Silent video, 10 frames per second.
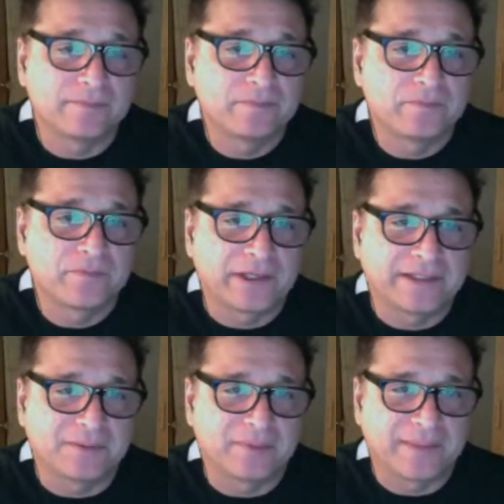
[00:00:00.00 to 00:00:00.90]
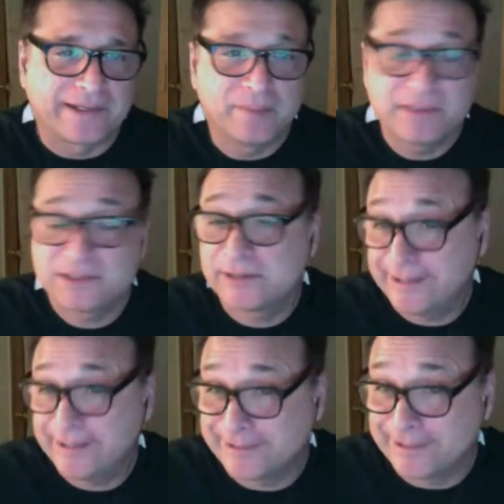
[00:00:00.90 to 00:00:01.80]
liking some of my comments or
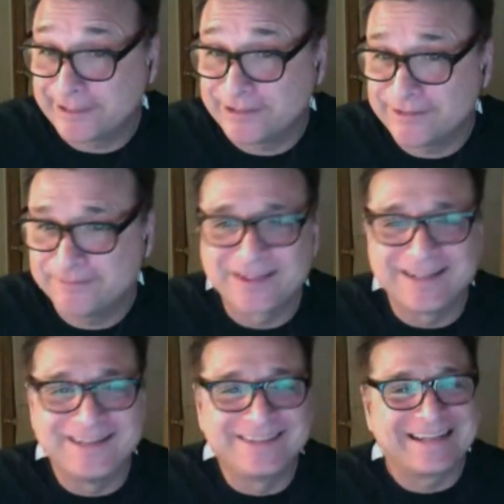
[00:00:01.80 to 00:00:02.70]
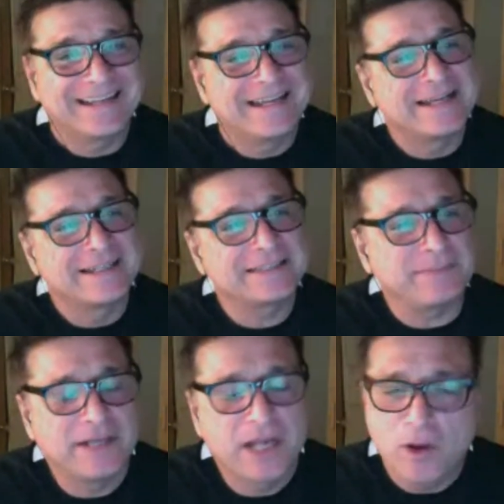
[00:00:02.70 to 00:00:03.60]
hating it, actually. Okay, doesn't matter.
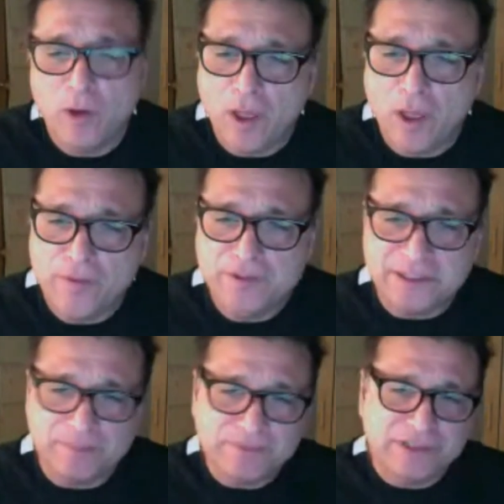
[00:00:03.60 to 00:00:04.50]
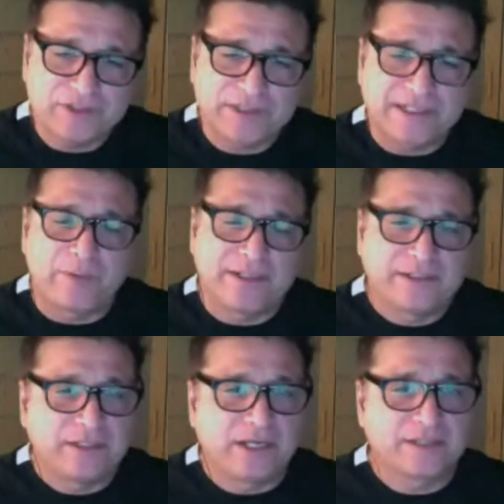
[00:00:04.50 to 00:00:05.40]
The subject I wanted to
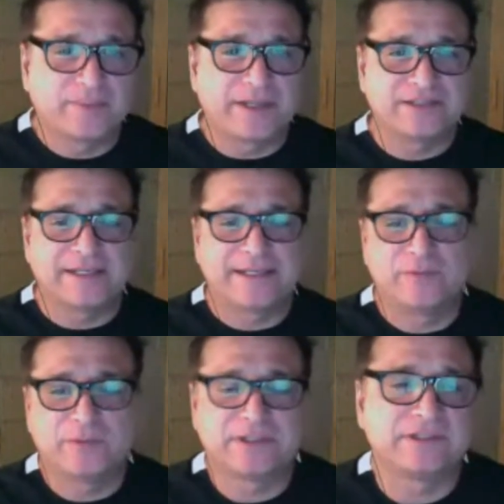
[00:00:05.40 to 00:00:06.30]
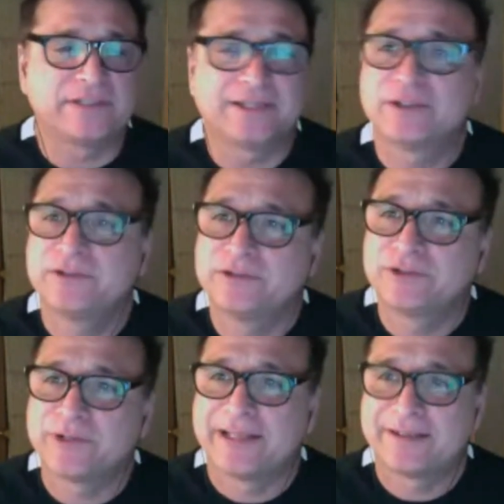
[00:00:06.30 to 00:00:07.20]
talk about today was net
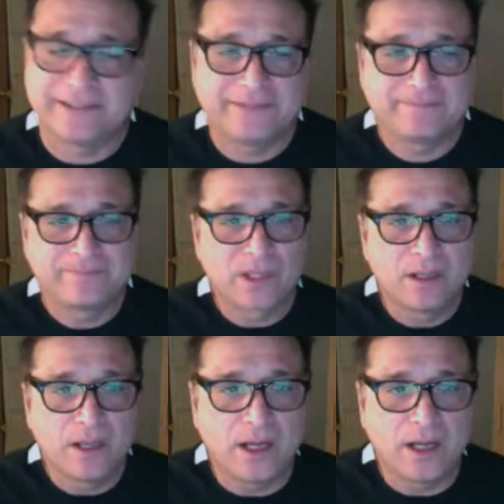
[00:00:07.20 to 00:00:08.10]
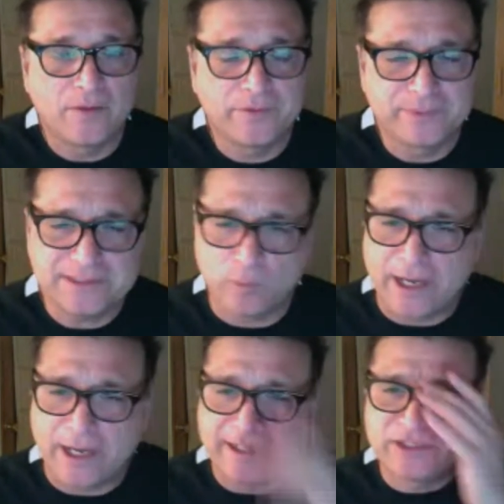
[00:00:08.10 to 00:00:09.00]
neutrality. The reason why,
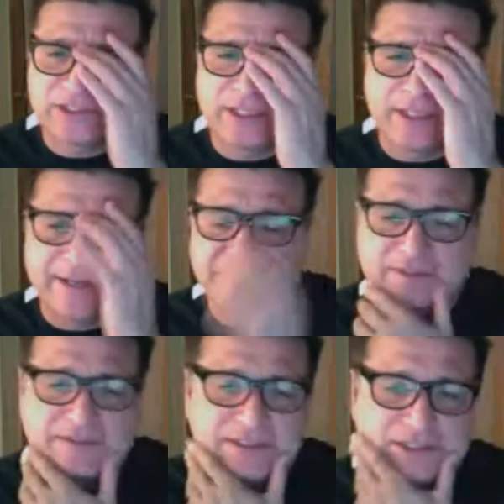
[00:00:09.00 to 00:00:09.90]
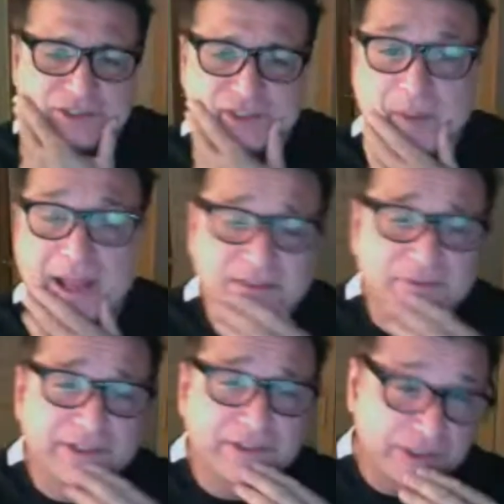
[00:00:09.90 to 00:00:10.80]
FCC just passed a
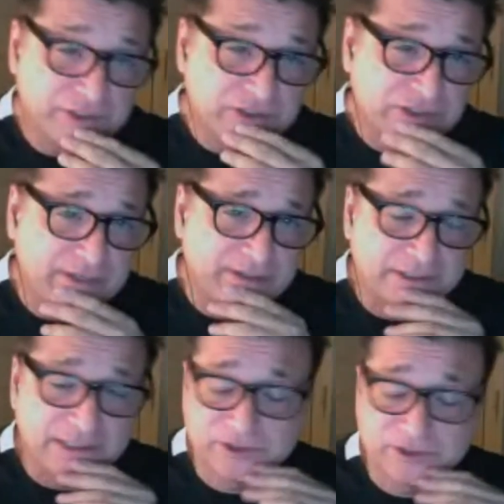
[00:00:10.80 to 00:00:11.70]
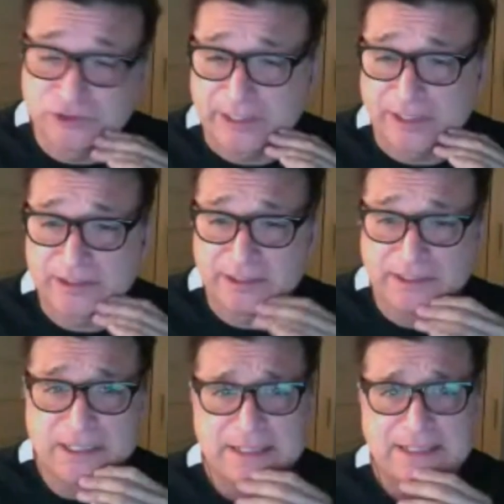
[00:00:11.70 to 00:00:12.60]
regulation saying that net neutrality
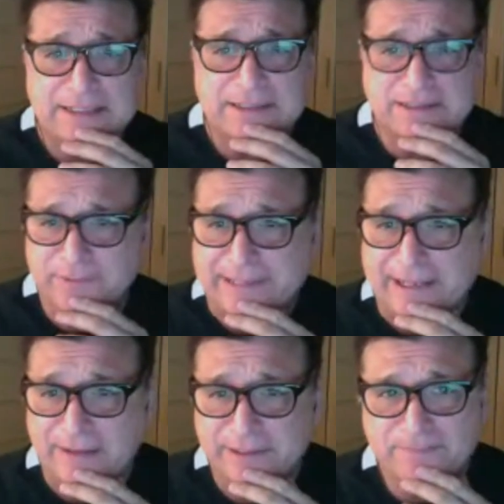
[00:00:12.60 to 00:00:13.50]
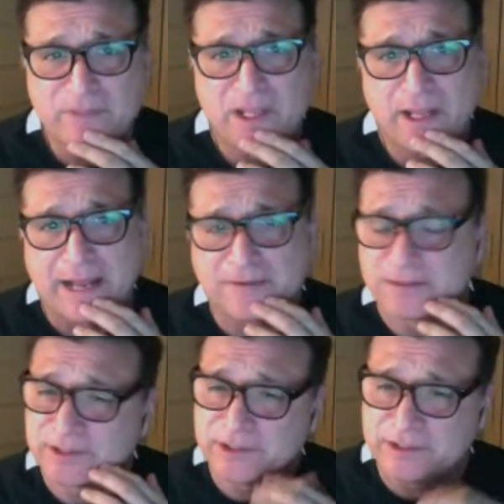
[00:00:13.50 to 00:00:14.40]
is a reality and that
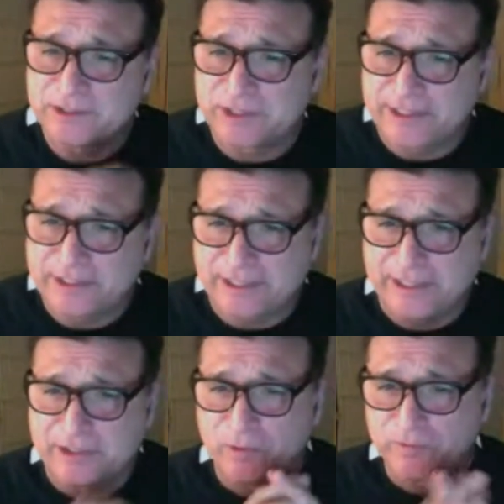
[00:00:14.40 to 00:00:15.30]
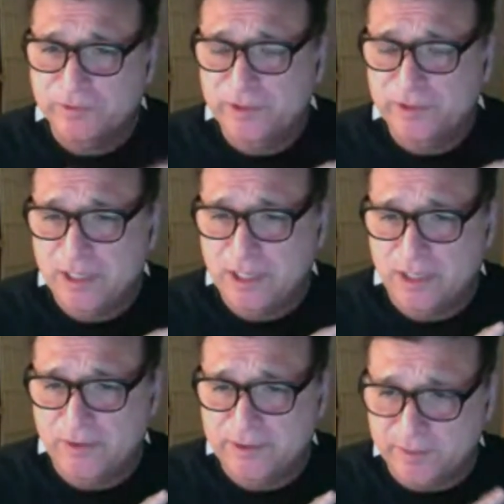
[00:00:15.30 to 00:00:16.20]
they're going to take over. The
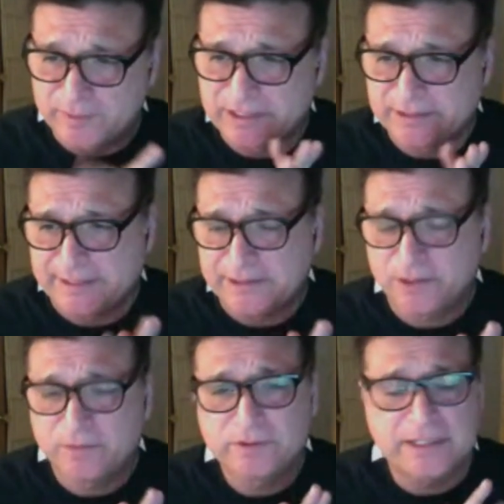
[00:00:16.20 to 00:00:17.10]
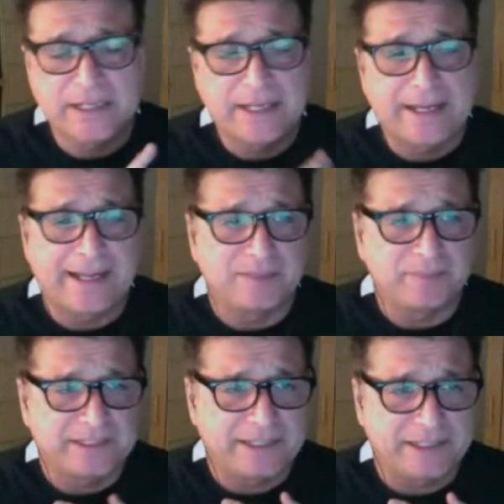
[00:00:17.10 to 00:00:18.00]
government's going to take over and
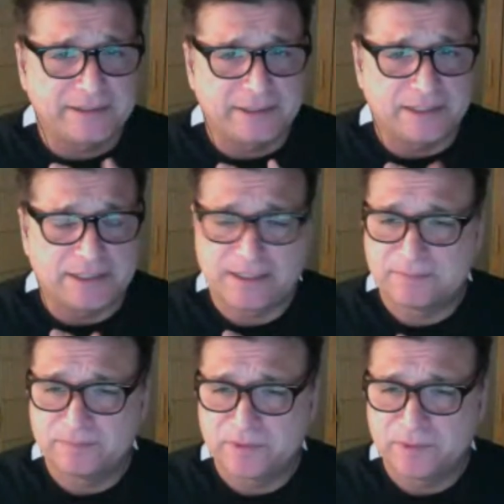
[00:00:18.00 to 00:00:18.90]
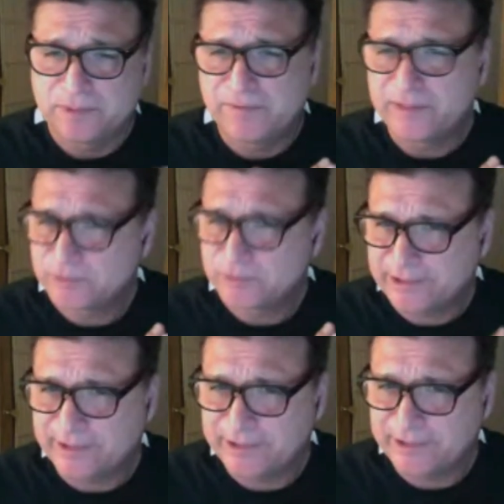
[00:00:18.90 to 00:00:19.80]
begin giving this
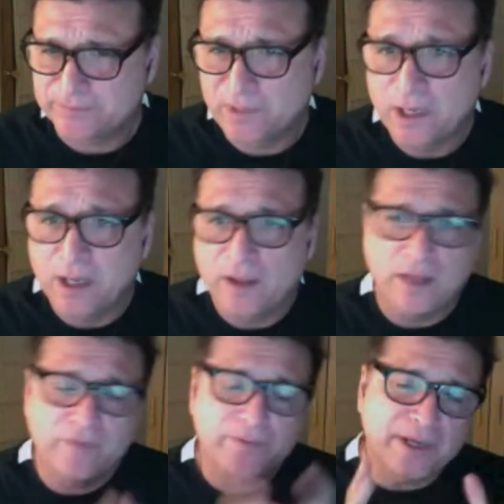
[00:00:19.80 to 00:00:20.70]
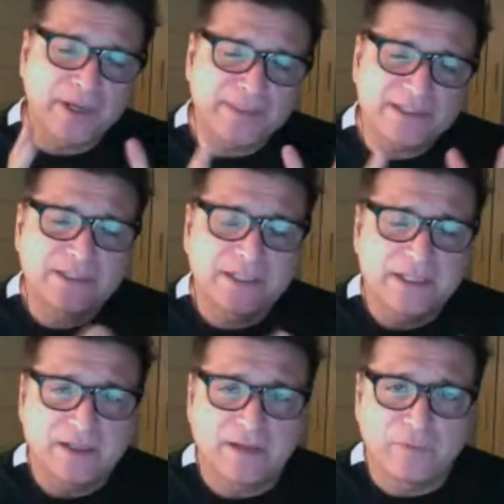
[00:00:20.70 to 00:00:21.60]
regulation. The premise
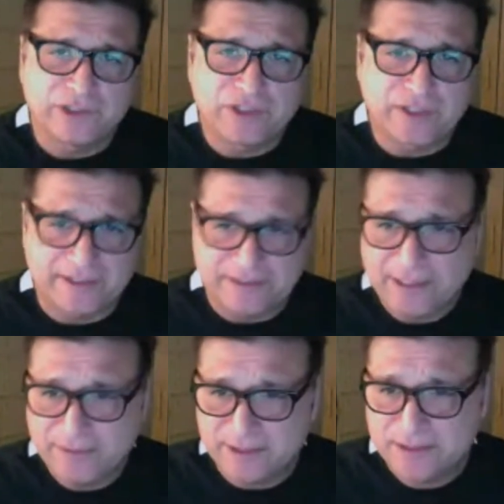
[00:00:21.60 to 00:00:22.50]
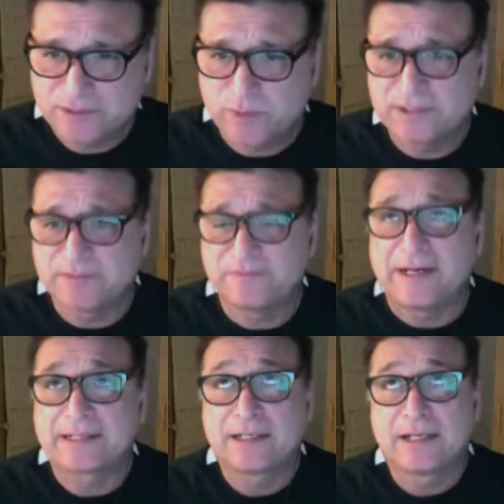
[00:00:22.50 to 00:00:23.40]
of which they said this was, in
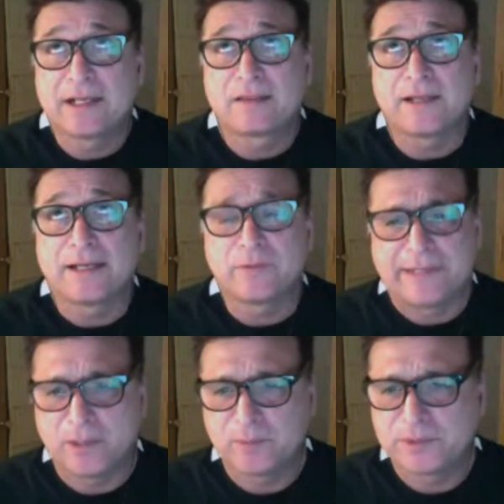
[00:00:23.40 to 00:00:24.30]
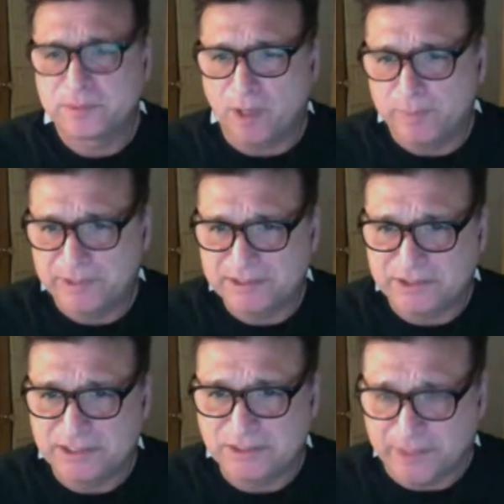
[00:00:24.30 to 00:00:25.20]
fact, that it would help small
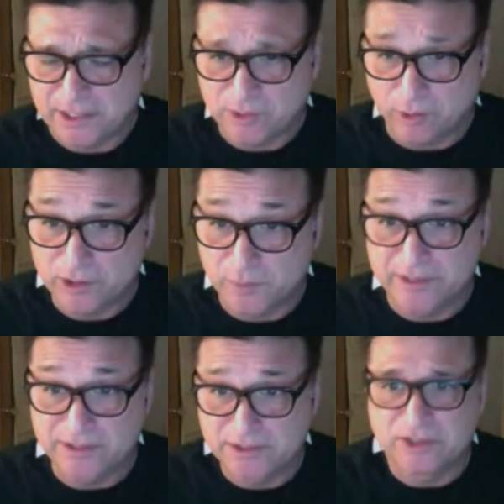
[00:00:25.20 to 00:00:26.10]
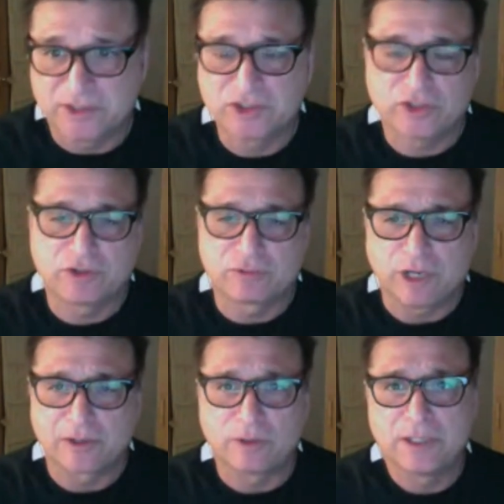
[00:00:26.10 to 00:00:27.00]
businesses because large businesses could
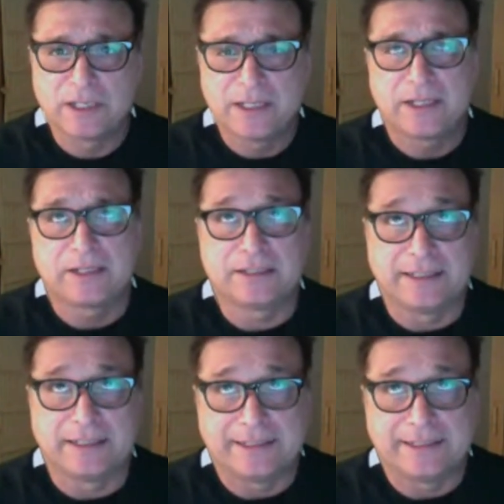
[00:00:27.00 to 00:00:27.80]
throttle the